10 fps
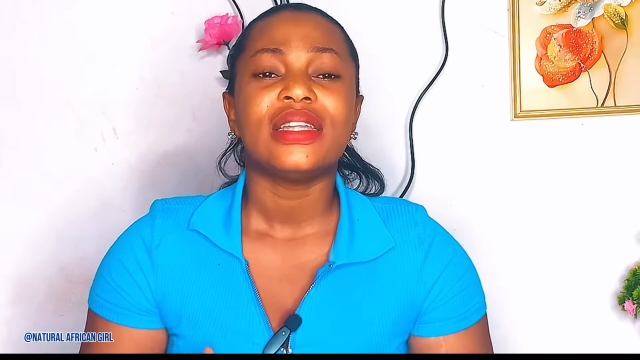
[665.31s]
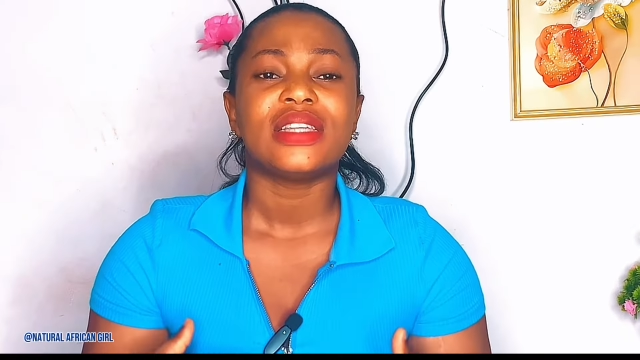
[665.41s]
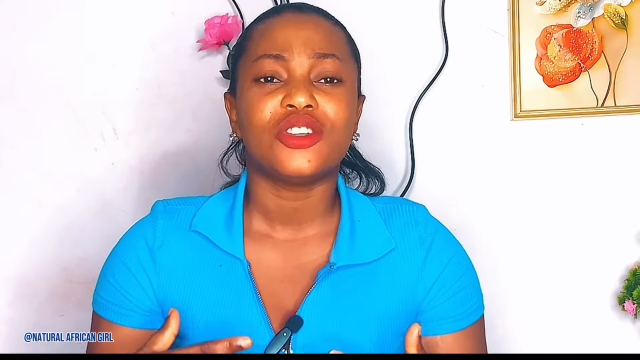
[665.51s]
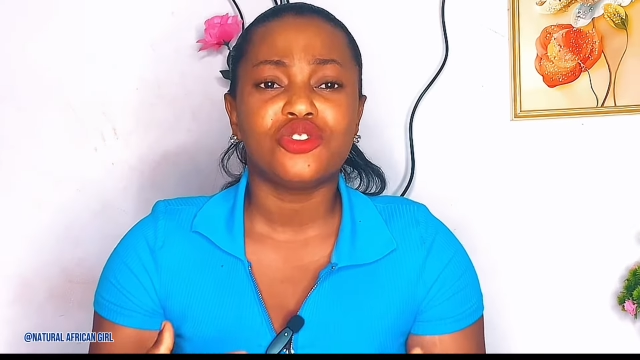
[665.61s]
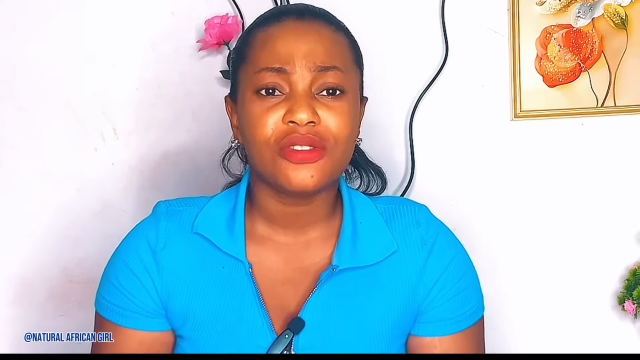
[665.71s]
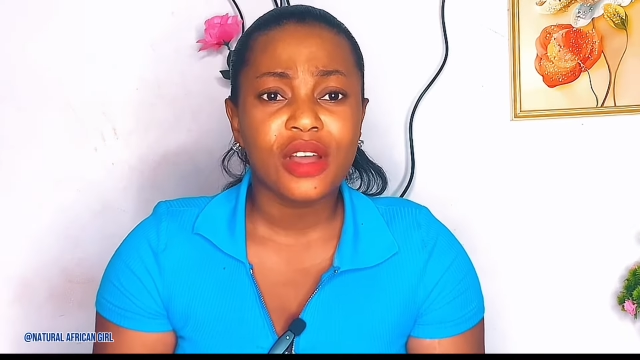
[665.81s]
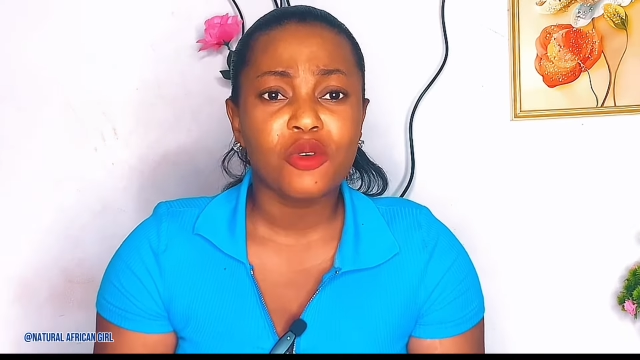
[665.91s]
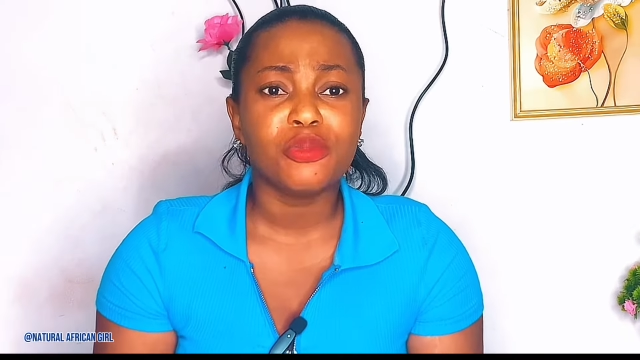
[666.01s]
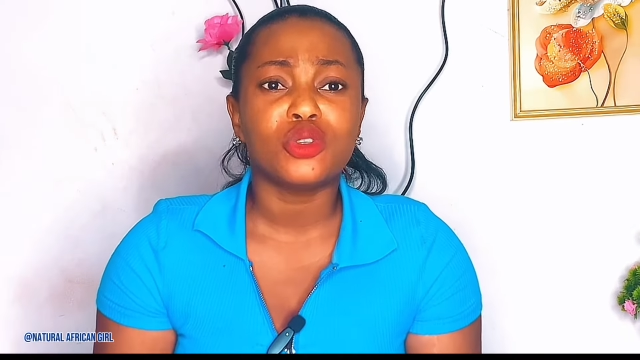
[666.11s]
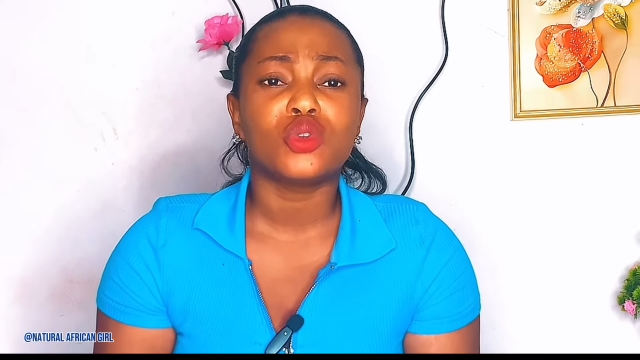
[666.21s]
The driver
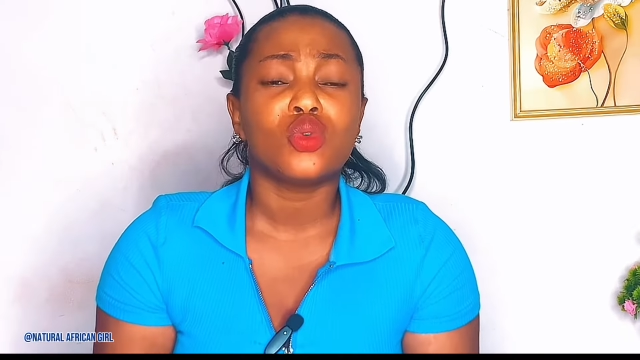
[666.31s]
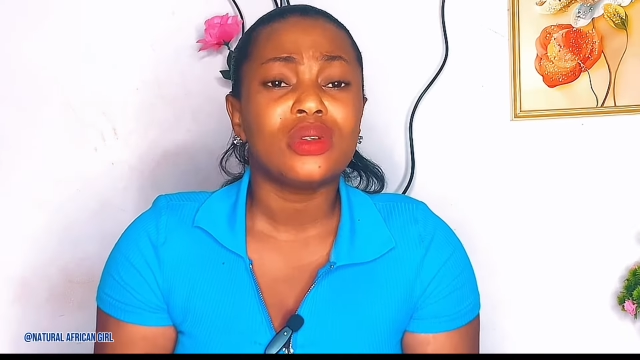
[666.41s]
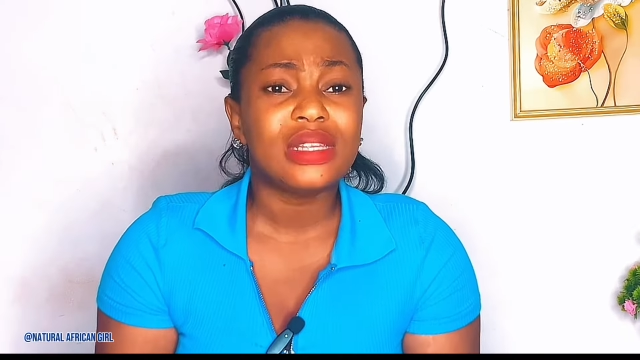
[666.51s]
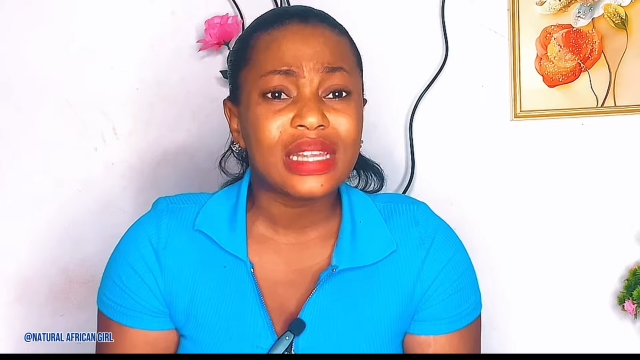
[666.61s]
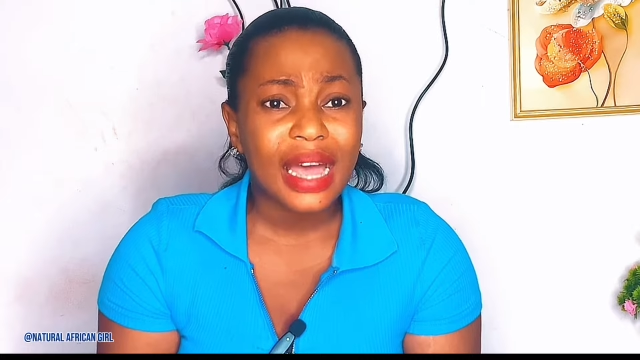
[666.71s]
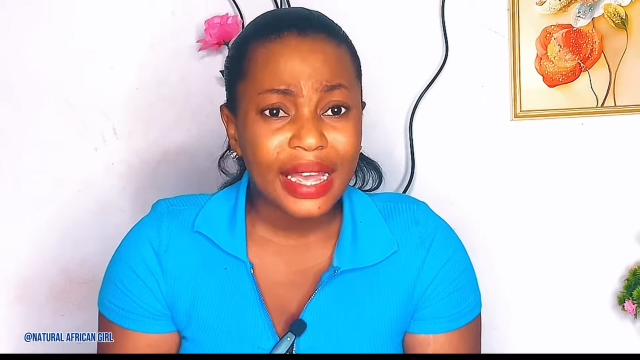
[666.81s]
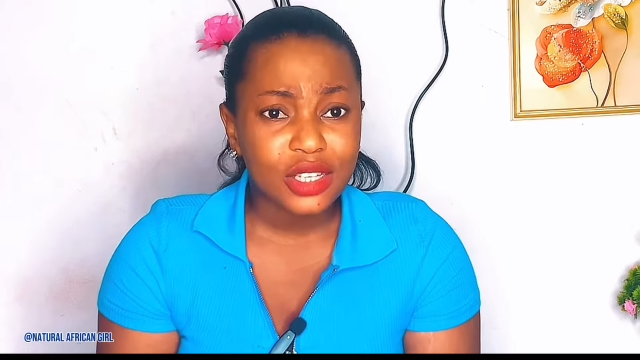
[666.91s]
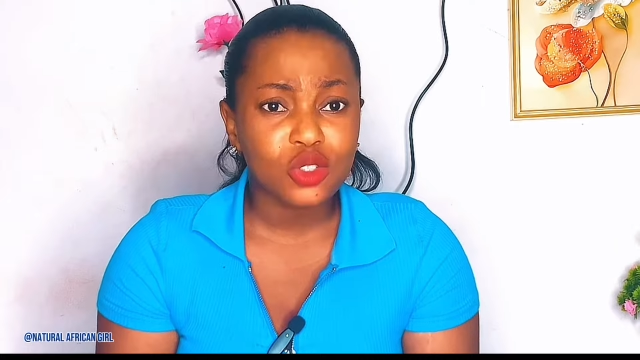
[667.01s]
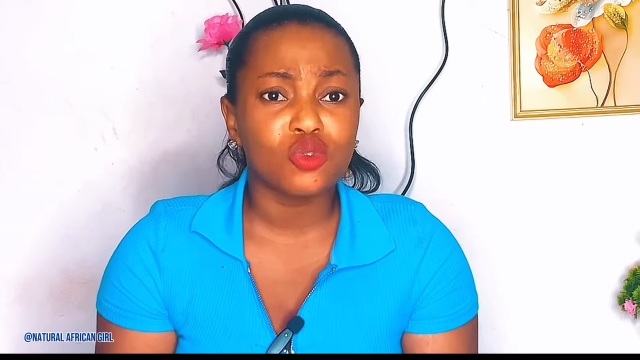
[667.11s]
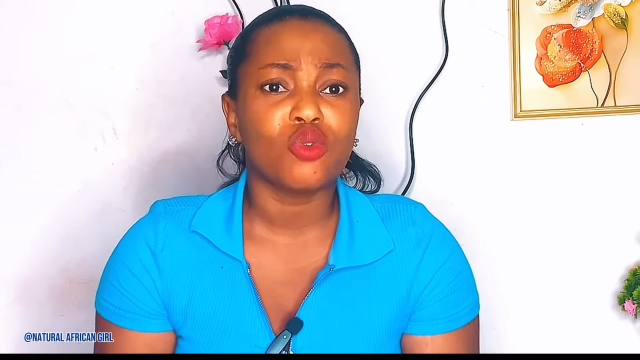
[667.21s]
will be so
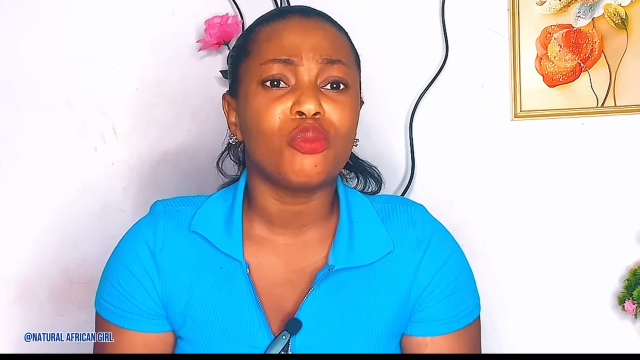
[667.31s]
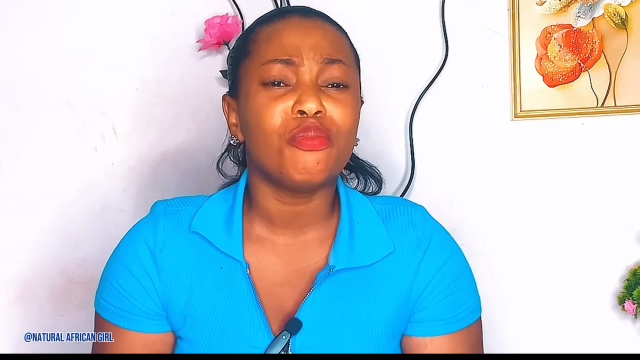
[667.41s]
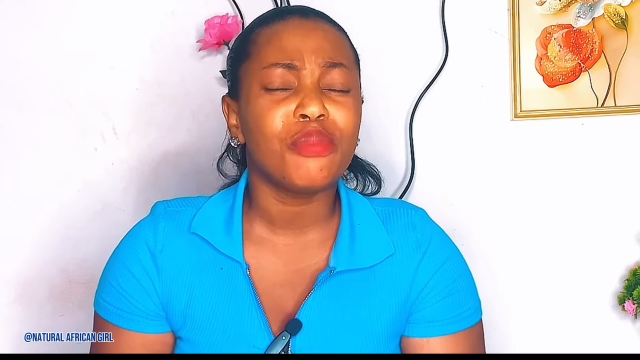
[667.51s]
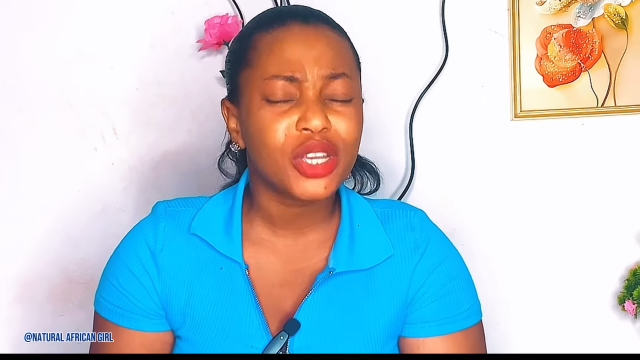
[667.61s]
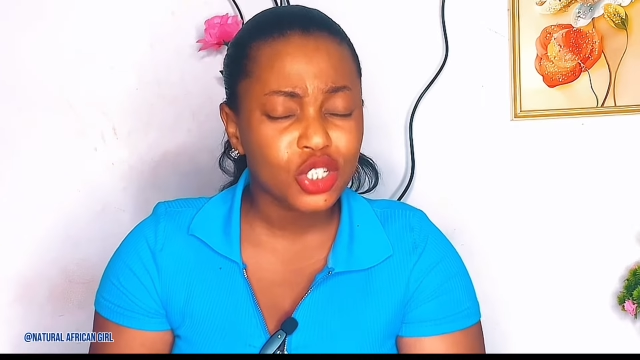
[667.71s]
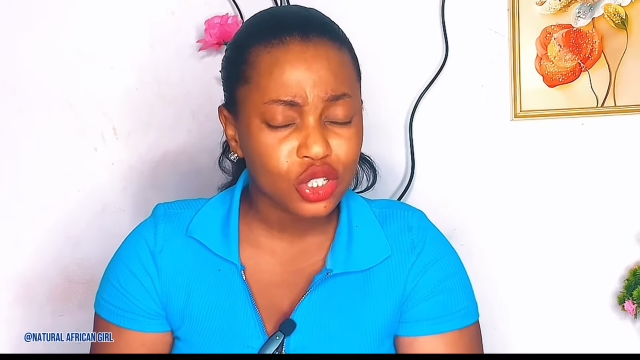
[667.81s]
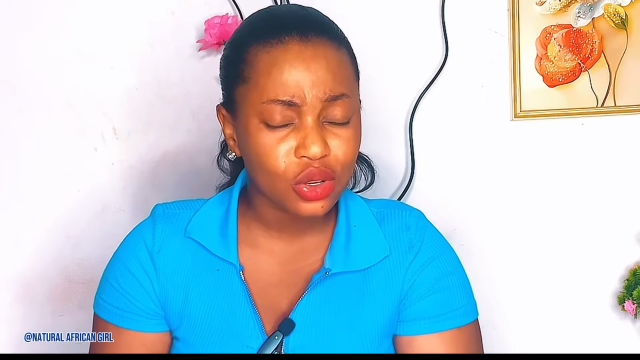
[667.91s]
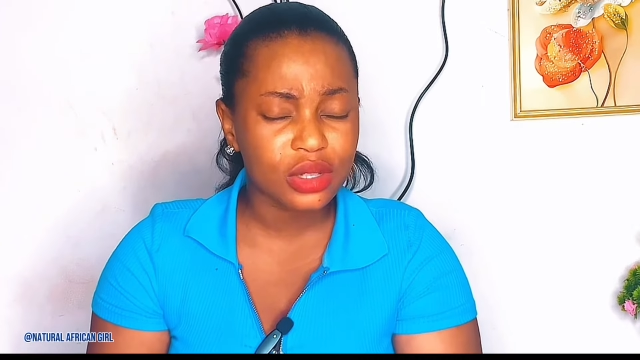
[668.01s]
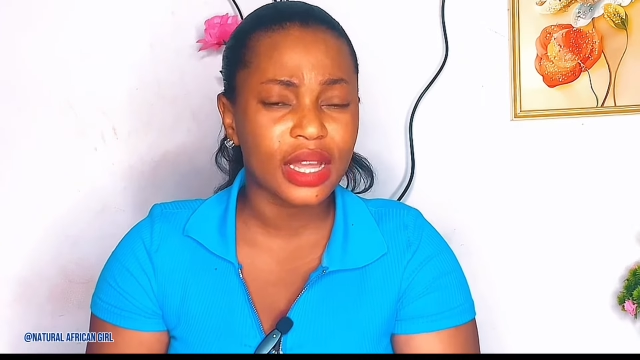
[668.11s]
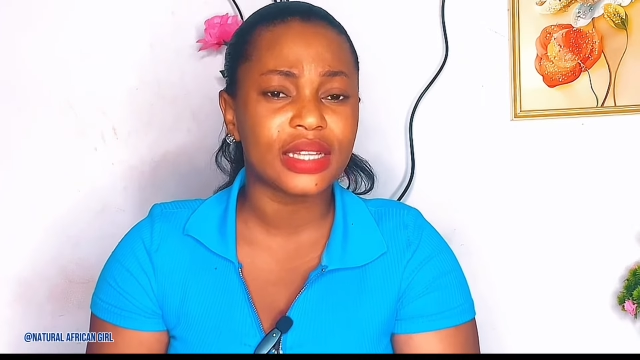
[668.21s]
nice to make
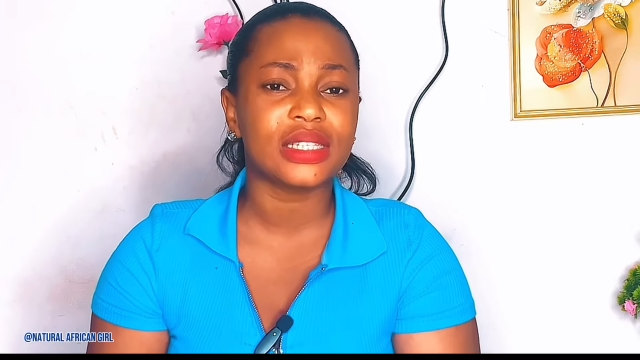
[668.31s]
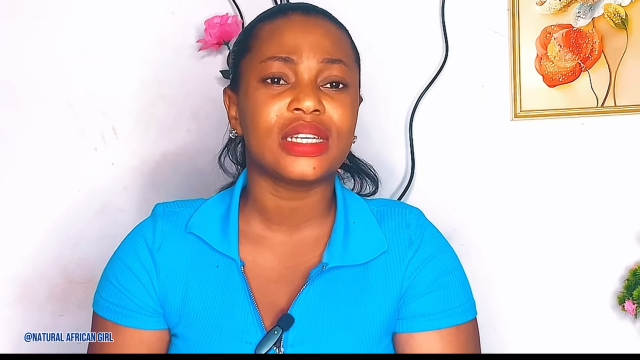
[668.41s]
sure that